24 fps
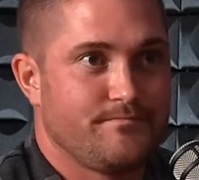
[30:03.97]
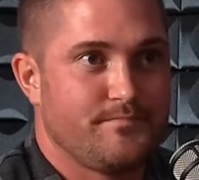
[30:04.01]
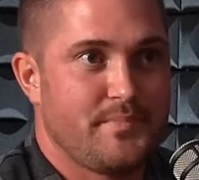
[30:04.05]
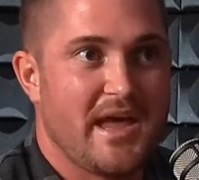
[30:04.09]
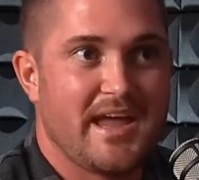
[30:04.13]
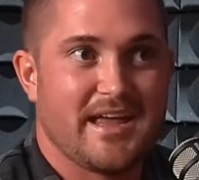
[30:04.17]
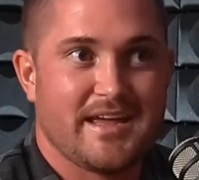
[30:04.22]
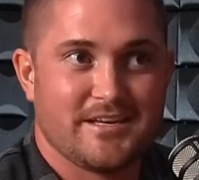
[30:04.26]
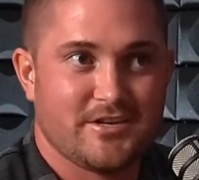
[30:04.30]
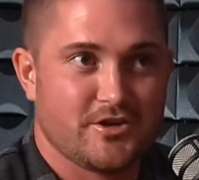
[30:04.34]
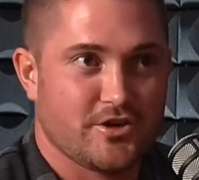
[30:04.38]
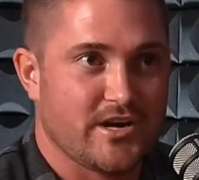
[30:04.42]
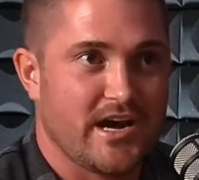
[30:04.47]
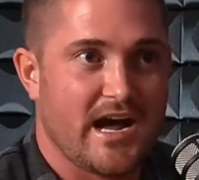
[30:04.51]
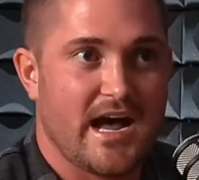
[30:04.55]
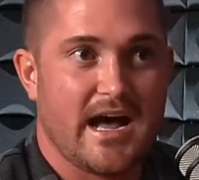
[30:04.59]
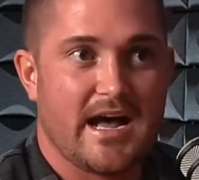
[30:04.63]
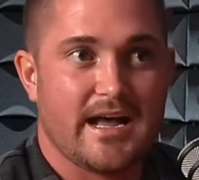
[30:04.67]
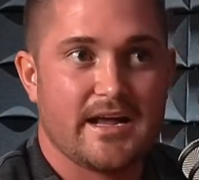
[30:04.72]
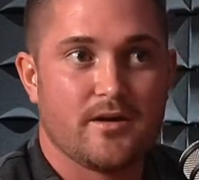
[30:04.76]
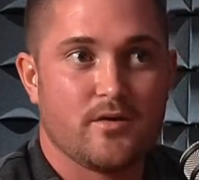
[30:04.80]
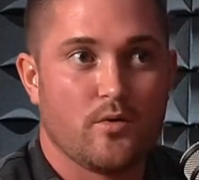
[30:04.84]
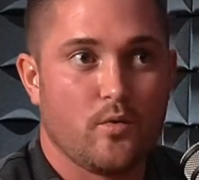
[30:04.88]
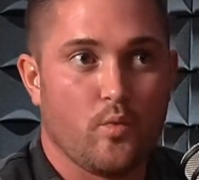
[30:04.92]
paying your
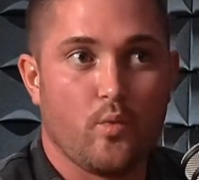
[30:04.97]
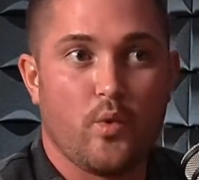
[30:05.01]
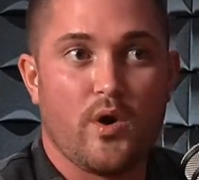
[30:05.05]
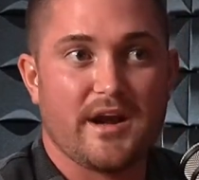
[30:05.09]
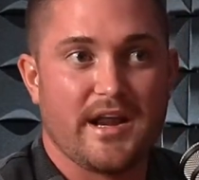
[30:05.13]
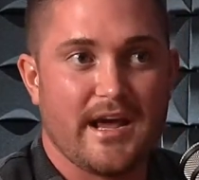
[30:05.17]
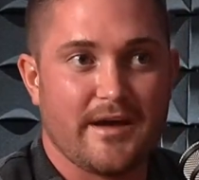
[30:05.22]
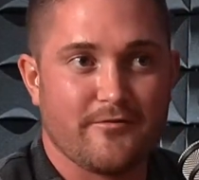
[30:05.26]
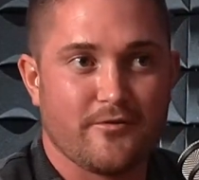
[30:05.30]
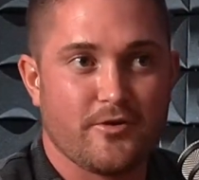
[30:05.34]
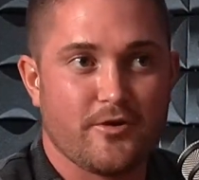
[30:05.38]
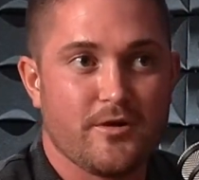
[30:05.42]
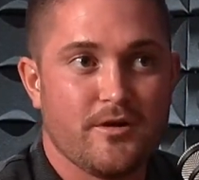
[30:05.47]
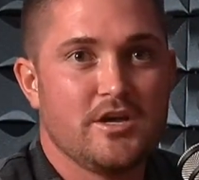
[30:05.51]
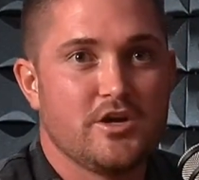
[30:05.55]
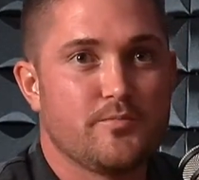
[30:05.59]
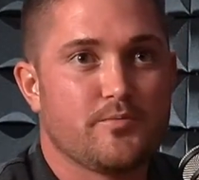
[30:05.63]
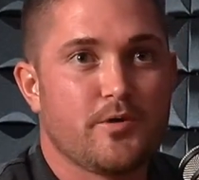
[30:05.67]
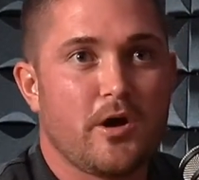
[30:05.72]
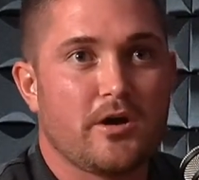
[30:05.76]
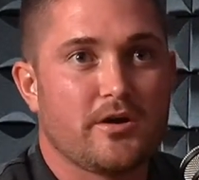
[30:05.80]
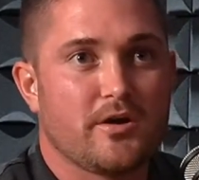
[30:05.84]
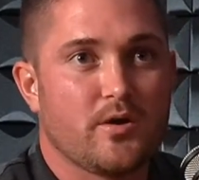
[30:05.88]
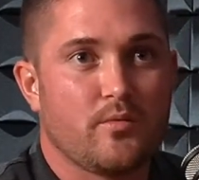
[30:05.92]
guy, whatever, you
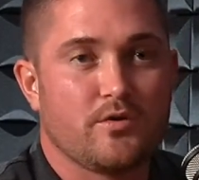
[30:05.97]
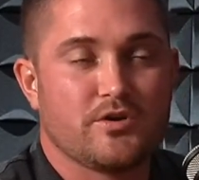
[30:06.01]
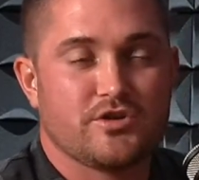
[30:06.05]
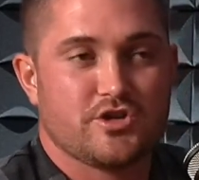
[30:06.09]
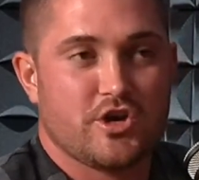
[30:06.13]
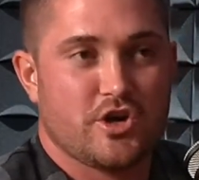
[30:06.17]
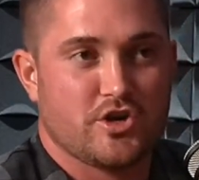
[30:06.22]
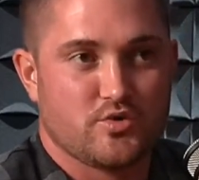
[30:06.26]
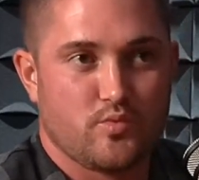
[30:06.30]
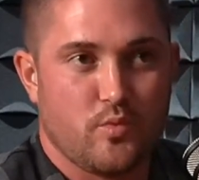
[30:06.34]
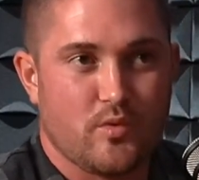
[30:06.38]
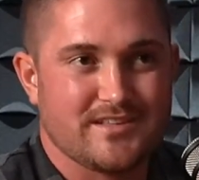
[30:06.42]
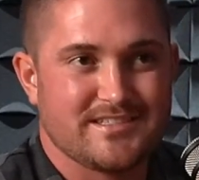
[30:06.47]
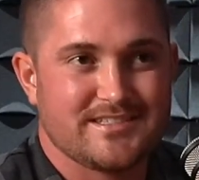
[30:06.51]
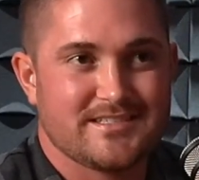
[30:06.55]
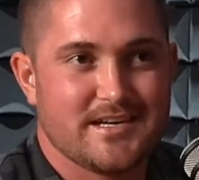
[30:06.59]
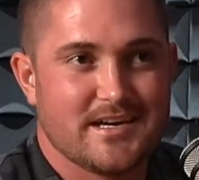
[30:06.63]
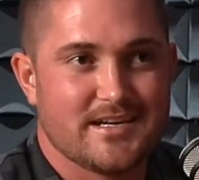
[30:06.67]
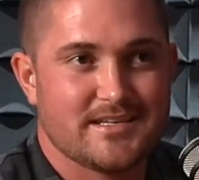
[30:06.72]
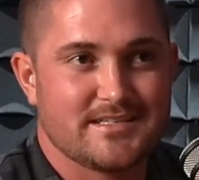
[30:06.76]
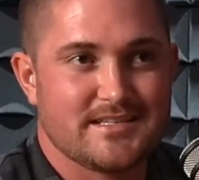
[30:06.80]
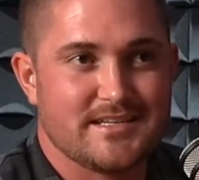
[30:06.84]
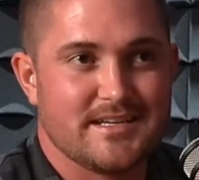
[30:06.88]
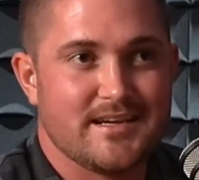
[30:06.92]
probably don't want to charge
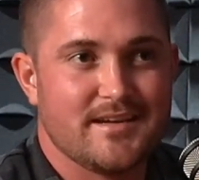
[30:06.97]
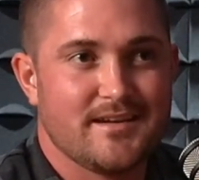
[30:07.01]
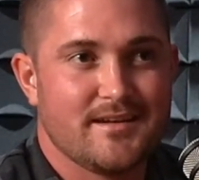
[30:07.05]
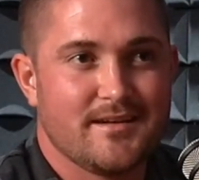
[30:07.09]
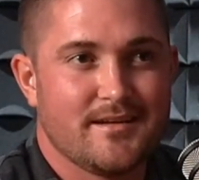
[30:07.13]
$160.